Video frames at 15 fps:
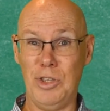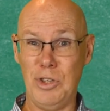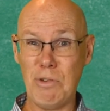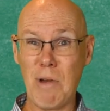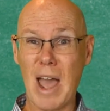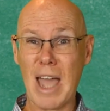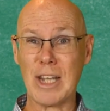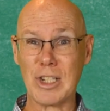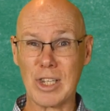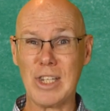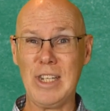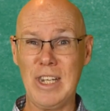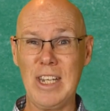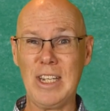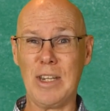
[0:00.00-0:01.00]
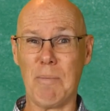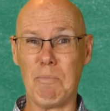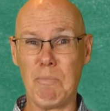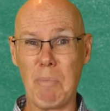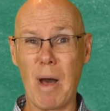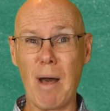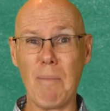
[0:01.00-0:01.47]
you actually need to
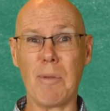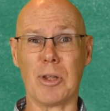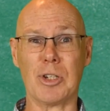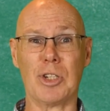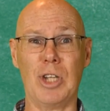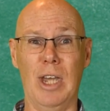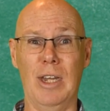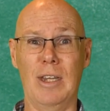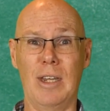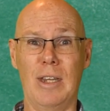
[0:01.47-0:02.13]
publish it.